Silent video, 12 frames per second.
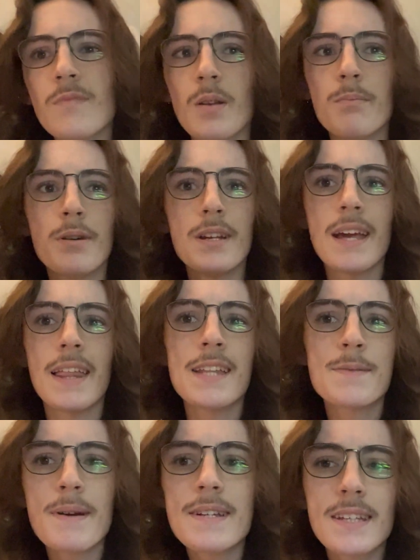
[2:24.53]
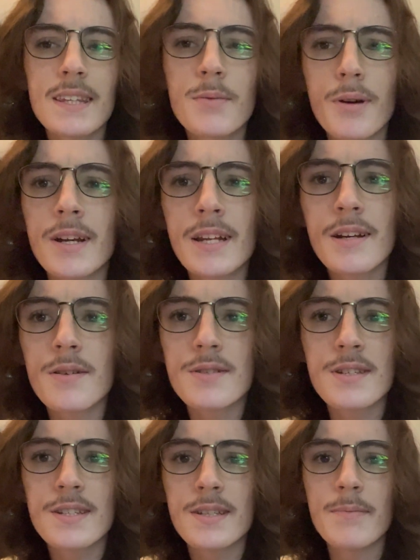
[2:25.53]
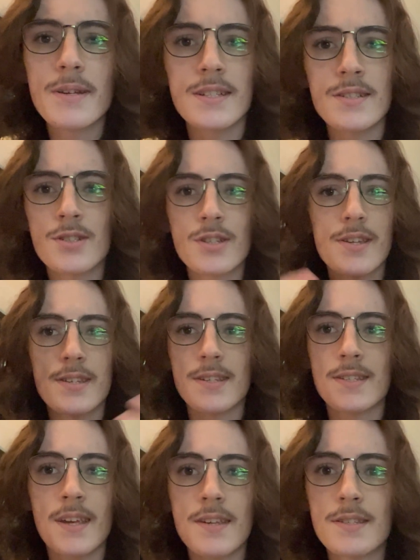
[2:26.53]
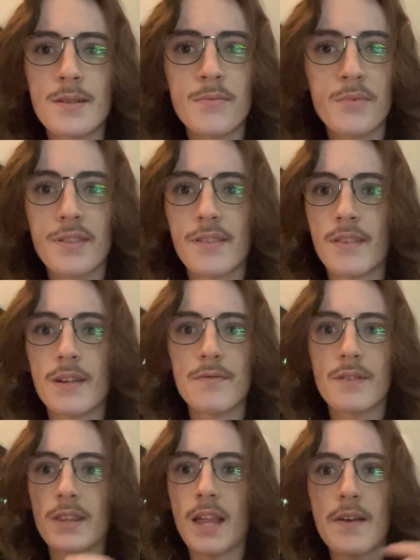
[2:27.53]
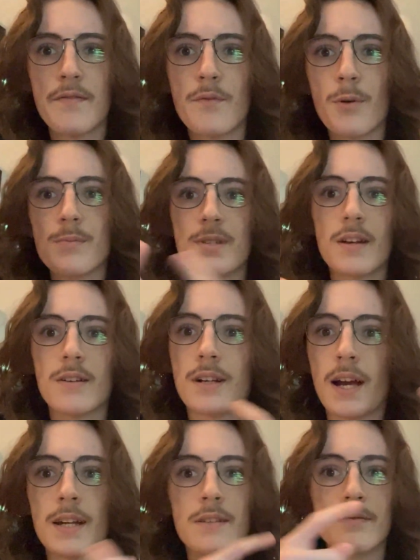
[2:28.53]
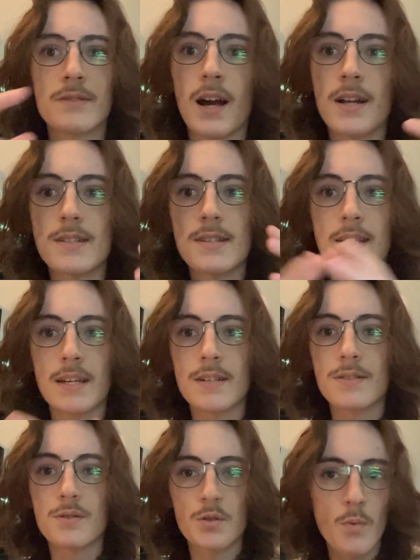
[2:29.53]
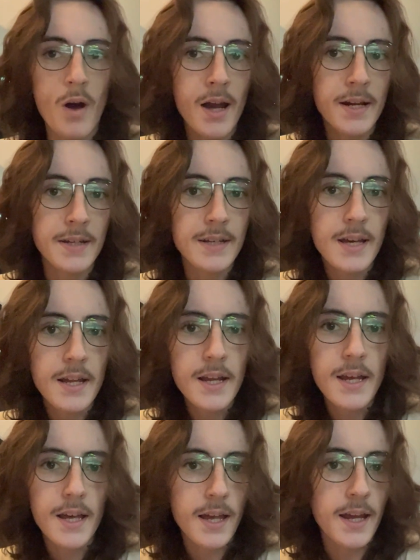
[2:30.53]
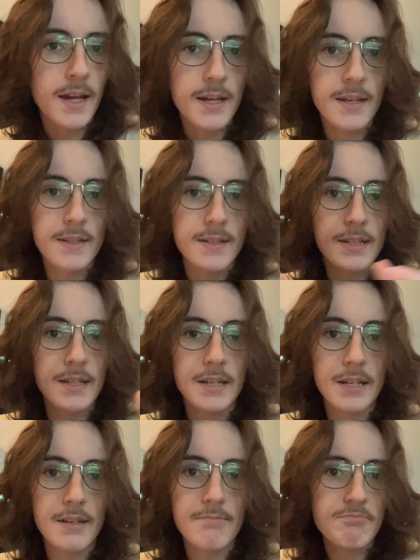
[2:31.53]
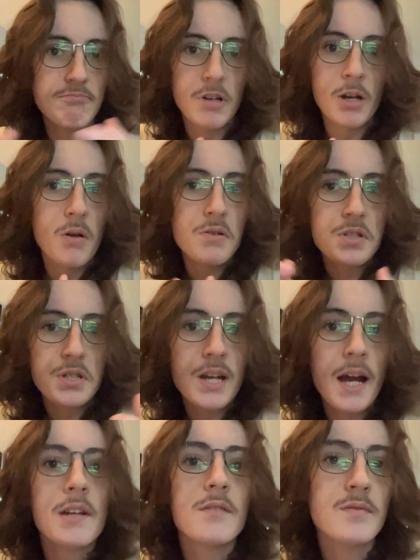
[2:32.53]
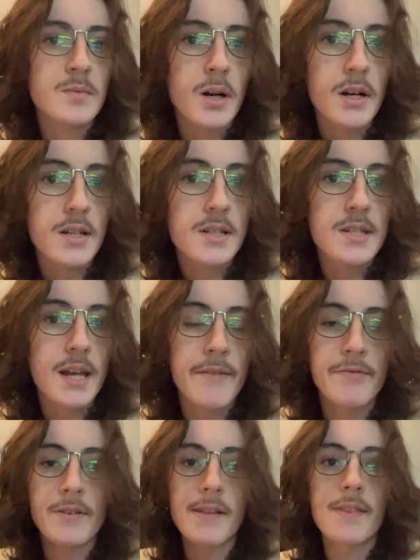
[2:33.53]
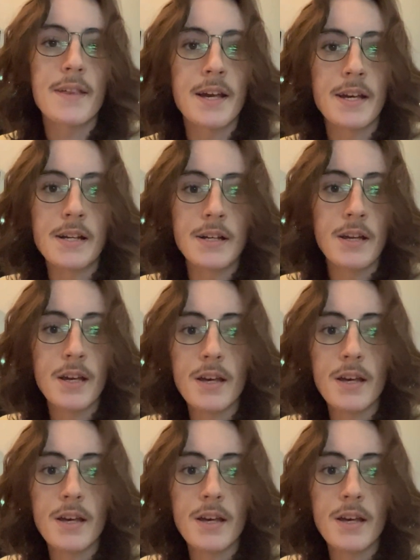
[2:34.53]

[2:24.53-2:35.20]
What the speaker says: But yeah, that's basically what an ecosystem is. It's just a system with different life forms that are kind of constantly intertwined, and it all just kind of works. Everything